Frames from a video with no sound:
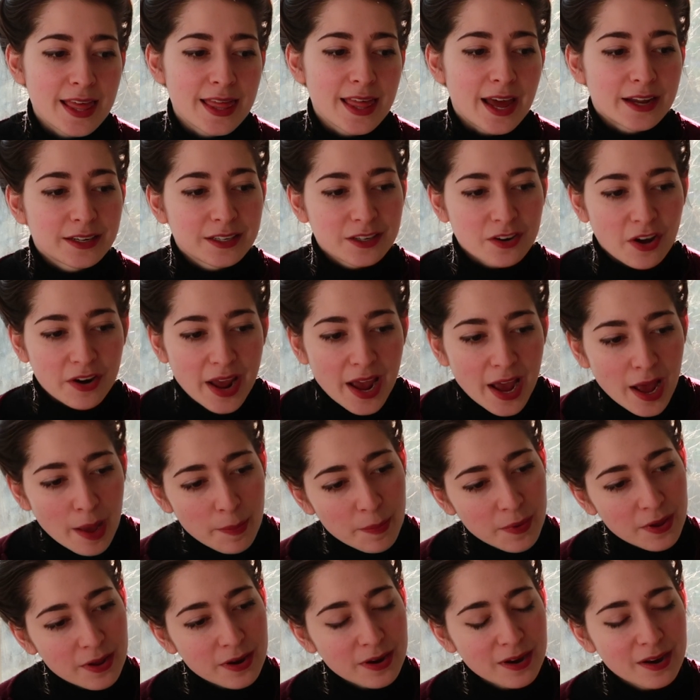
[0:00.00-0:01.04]
That did not
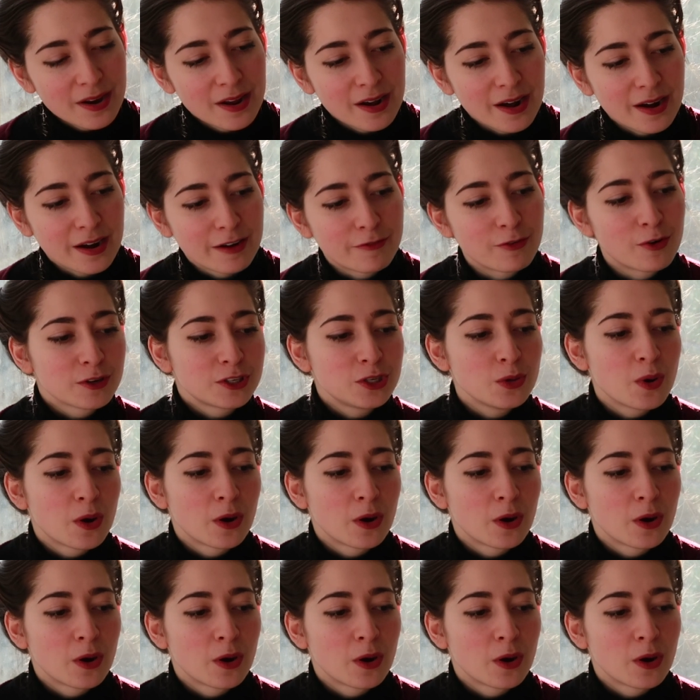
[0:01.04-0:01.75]
happen. Of course,